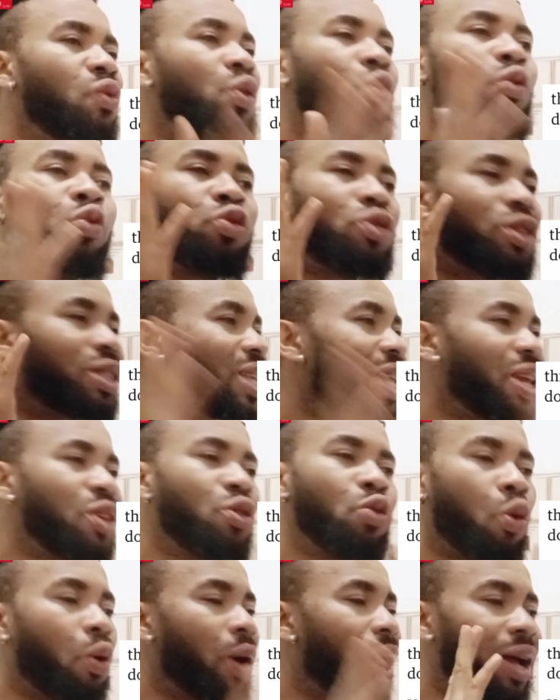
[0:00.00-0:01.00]
We go stand
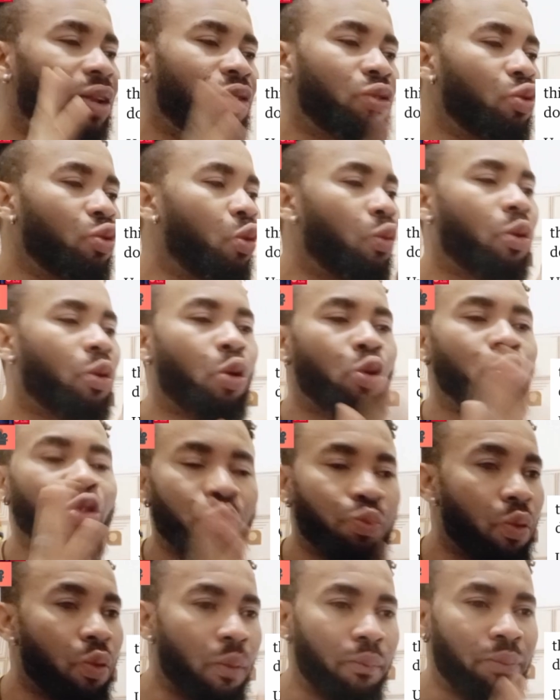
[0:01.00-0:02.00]
your hand. They go cause
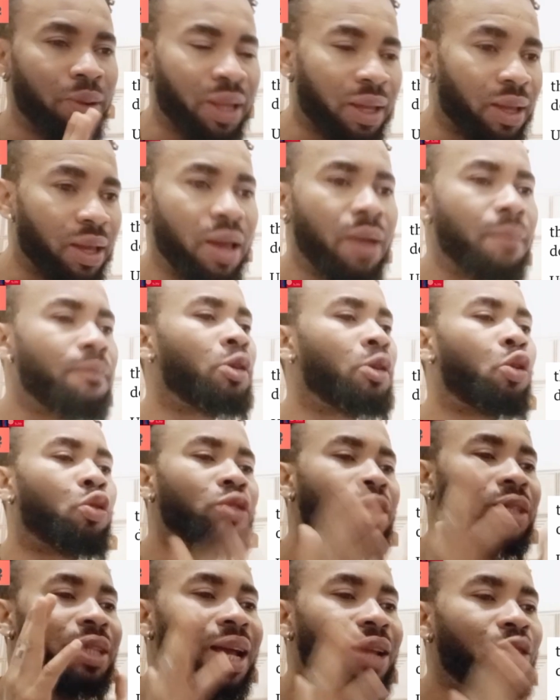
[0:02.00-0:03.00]
problem
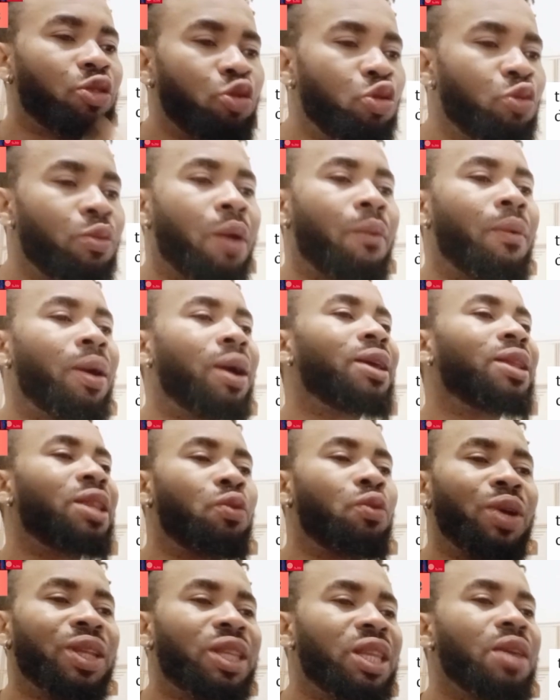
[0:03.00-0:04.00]
because now the woman the
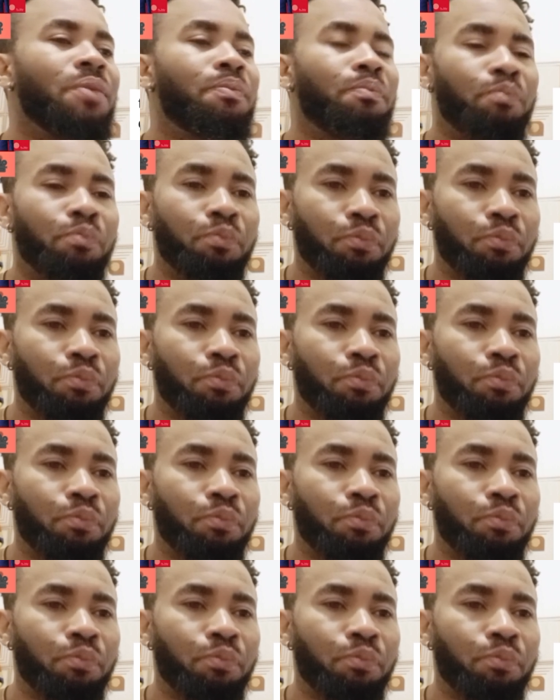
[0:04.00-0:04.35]
way they